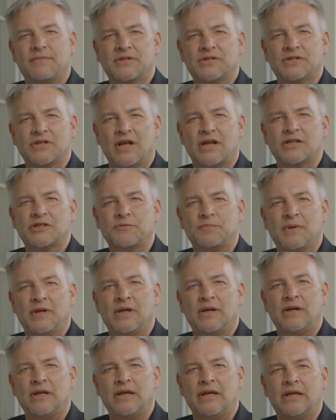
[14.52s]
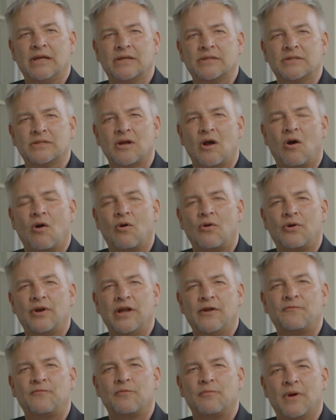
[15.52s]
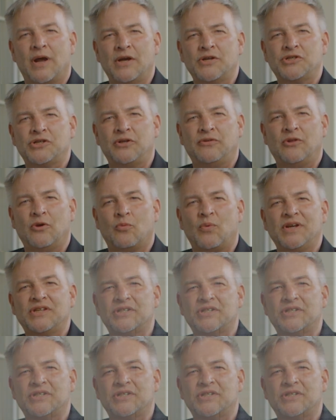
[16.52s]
Assessment is our information that we